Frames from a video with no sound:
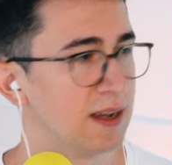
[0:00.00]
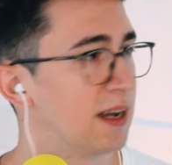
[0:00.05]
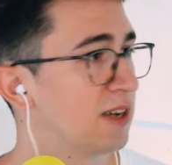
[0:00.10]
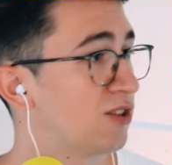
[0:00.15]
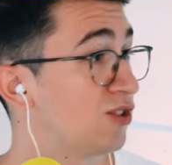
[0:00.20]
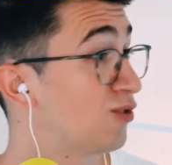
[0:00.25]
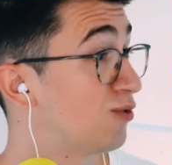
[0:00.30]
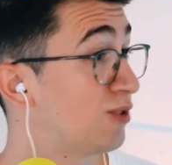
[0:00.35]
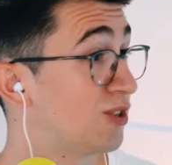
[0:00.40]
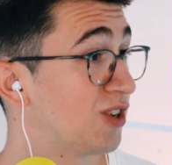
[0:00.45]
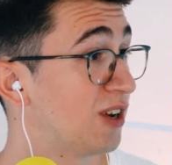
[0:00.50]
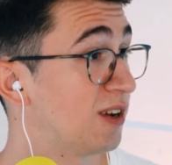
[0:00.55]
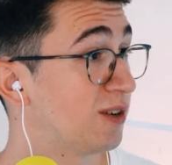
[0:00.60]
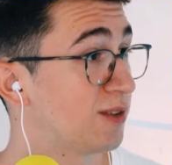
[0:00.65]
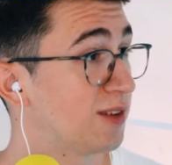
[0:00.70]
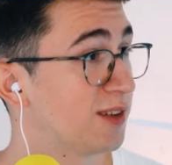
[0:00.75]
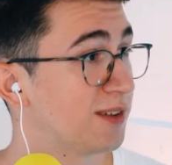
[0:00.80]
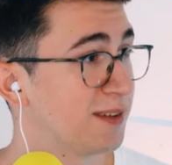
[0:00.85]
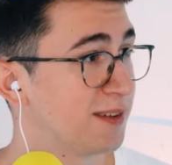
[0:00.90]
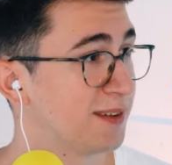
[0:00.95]
And I just reached
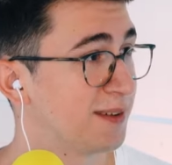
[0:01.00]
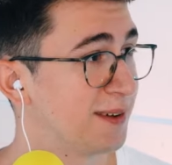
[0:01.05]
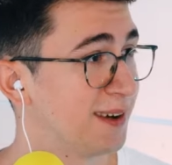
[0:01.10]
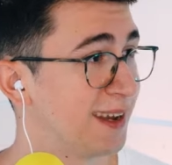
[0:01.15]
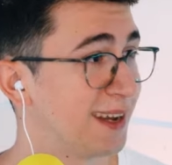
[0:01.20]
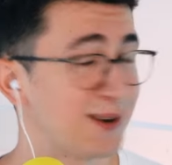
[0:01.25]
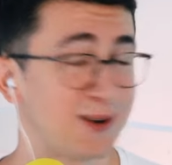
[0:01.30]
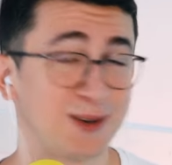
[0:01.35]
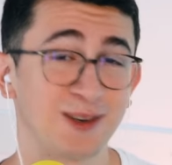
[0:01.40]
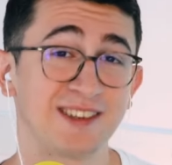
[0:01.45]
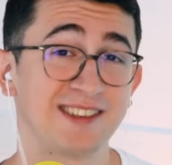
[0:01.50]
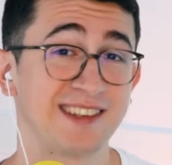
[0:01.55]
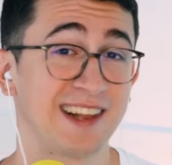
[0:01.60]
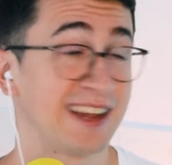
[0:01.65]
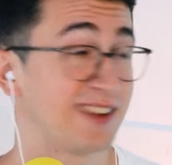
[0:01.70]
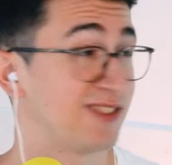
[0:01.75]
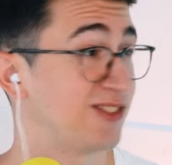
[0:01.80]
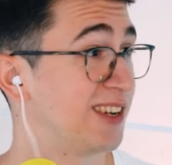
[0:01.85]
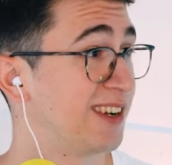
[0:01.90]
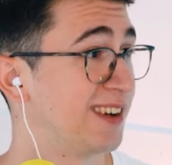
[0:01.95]
out like on the
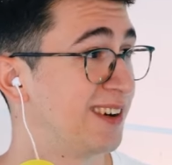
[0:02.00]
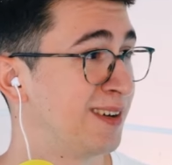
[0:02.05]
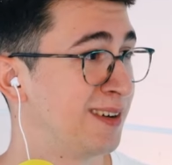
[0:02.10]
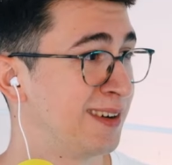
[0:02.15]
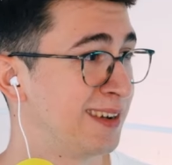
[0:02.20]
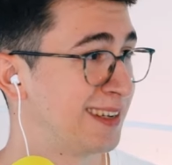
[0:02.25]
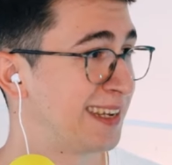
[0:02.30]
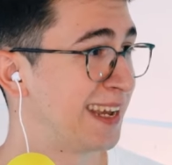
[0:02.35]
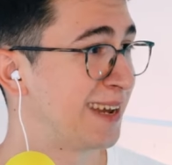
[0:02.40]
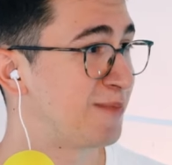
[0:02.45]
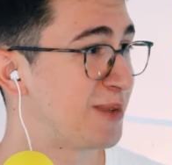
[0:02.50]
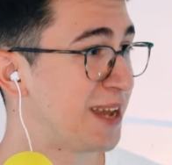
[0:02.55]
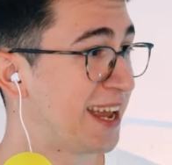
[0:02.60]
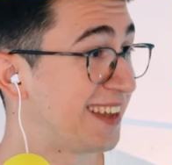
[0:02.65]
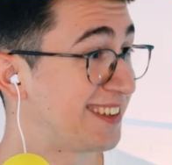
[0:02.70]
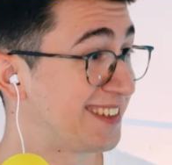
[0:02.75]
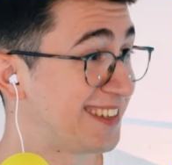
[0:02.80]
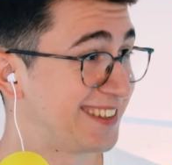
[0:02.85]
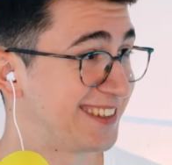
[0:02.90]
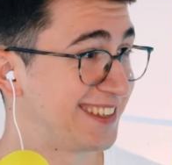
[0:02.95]
Slack channel. It can
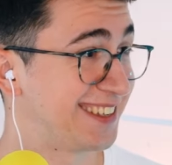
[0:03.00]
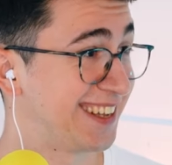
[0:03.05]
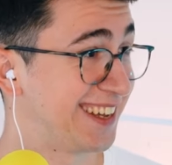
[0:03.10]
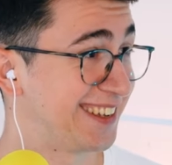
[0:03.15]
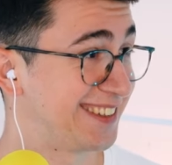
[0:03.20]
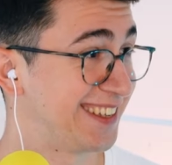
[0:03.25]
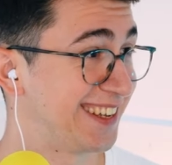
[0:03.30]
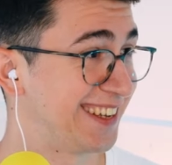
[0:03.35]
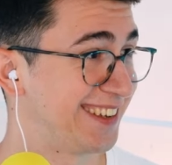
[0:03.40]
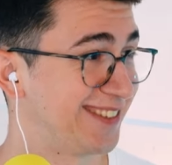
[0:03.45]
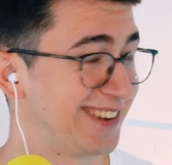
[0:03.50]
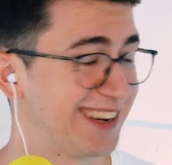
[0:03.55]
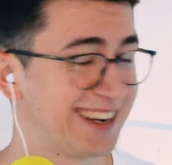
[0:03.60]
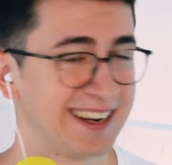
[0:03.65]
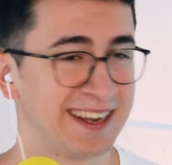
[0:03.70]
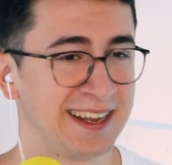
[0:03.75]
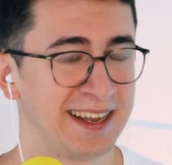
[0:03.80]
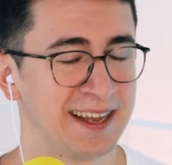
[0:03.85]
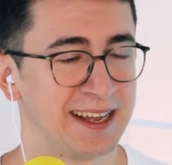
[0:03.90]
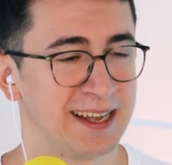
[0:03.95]
be as easy as that,
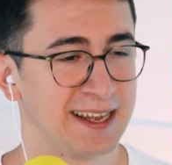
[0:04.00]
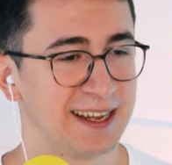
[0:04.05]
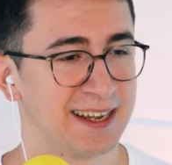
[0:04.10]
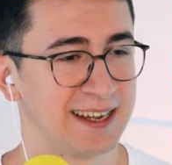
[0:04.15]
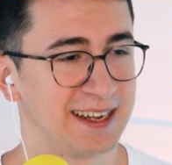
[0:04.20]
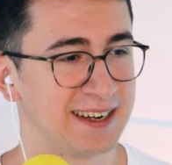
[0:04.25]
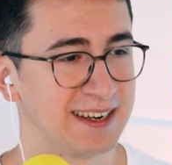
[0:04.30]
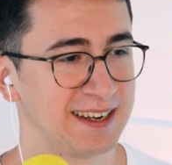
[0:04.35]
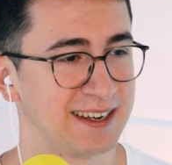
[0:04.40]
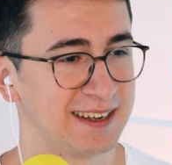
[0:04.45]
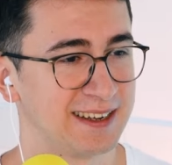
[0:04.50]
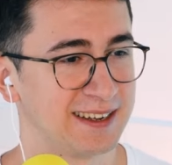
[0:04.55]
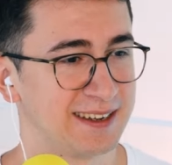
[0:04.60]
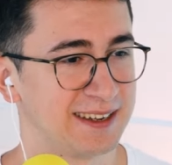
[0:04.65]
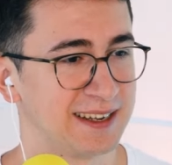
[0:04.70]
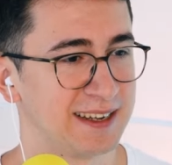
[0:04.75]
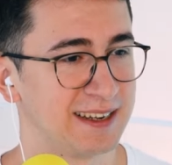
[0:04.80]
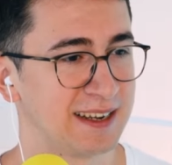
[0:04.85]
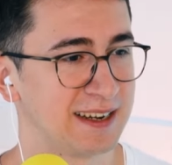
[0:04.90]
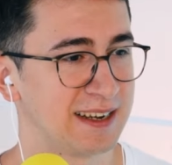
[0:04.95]
right? And
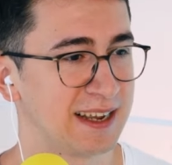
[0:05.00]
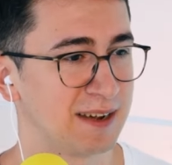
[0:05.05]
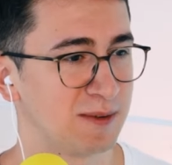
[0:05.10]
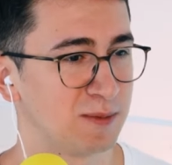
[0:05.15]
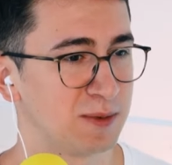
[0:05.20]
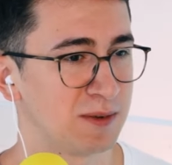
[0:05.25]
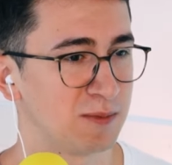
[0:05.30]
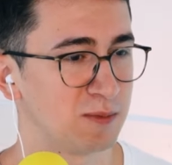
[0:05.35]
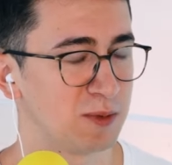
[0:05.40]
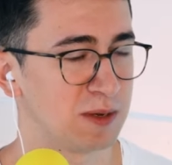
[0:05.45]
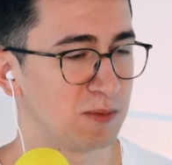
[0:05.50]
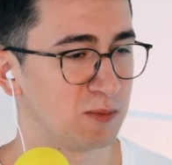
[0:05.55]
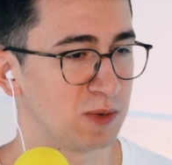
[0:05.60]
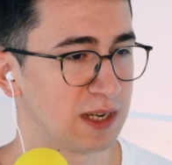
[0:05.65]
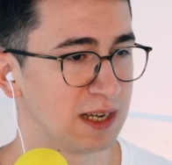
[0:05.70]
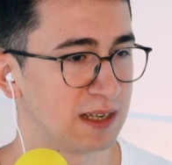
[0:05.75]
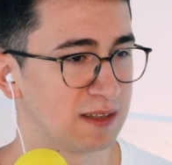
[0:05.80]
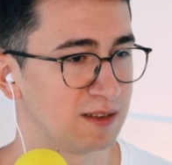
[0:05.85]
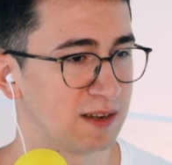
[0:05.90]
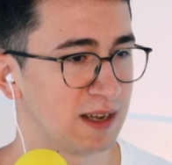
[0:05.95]
then, yeah, we
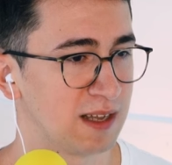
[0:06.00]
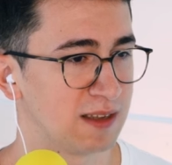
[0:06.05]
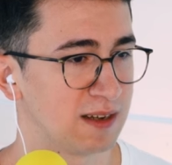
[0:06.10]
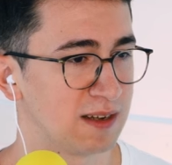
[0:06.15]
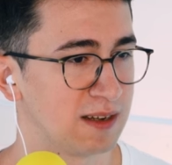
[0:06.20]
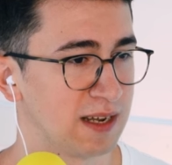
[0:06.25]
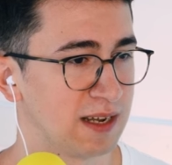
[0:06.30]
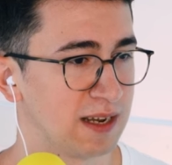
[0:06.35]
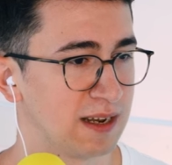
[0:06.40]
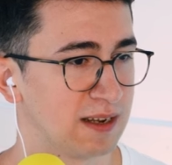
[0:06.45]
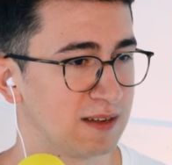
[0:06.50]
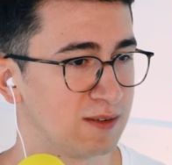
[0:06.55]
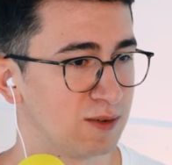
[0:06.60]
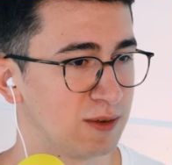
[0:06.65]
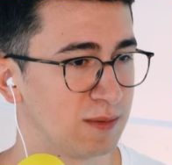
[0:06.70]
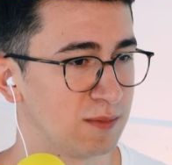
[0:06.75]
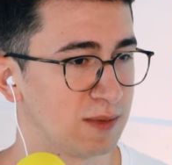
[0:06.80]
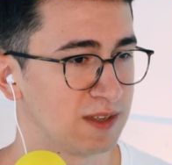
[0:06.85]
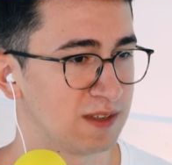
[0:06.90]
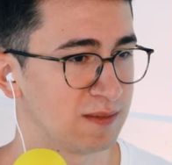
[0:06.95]
got together. I
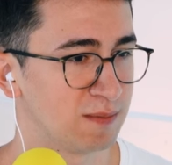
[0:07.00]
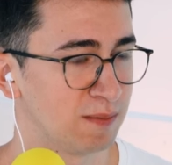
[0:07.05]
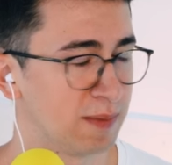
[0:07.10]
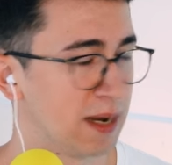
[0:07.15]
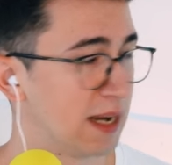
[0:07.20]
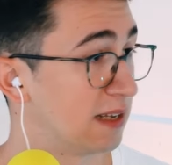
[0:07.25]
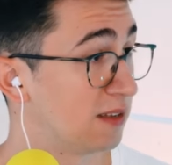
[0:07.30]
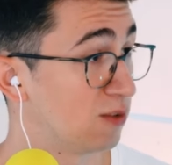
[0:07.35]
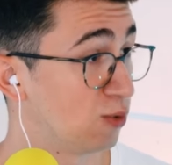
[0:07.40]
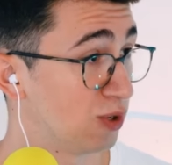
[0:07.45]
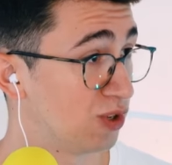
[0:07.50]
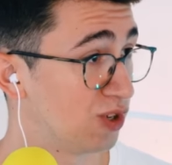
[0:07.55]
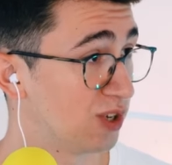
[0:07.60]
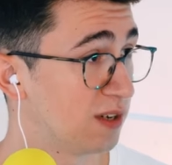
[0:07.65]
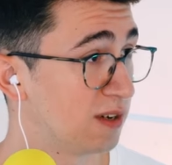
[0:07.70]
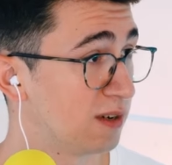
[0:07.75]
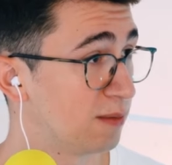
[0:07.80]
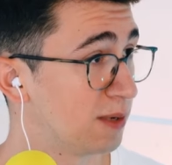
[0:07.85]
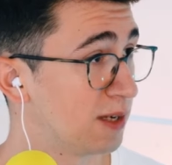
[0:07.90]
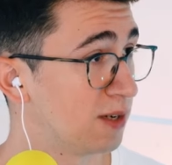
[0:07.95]
told him my
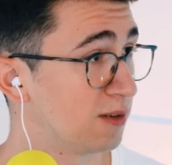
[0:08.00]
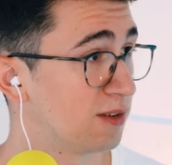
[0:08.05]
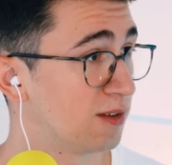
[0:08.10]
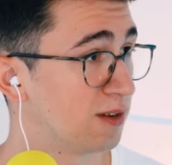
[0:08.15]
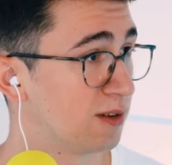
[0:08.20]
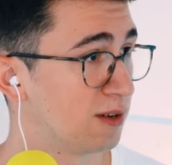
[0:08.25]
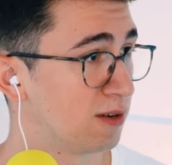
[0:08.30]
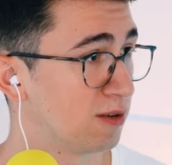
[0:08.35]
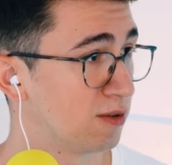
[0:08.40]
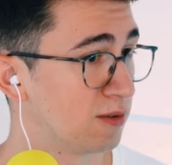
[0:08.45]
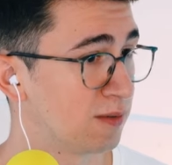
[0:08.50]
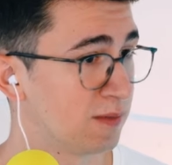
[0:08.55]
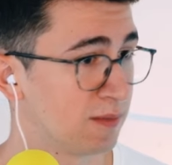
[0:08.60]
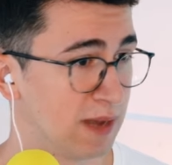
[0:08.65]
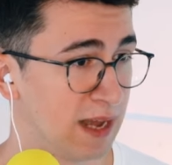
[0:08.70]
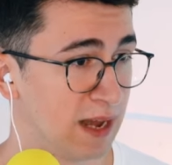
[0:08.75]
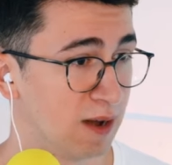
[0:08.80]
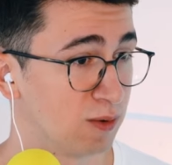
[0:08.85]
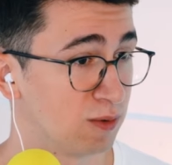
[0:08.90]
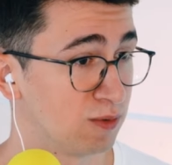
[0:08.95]
intuition about, you know,
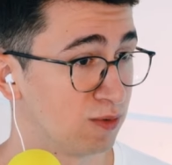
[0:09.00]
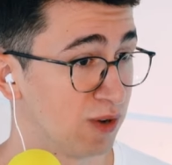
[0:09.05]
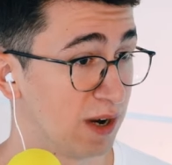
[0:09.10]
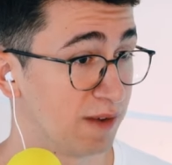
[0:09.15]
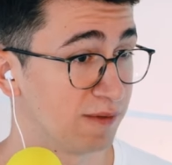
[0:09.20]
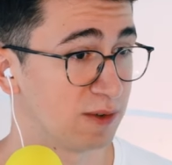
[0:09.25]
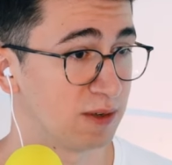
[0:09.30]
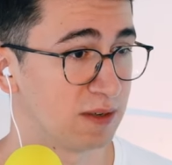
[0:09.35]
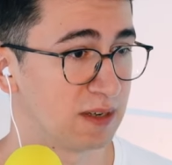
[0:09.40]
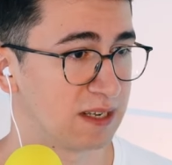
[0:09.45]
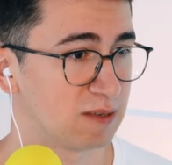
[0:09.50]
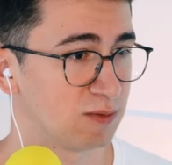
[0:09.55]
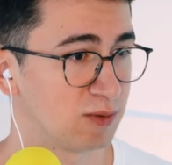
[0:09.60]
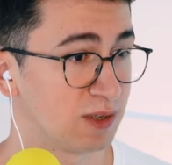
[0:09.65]
how graph neural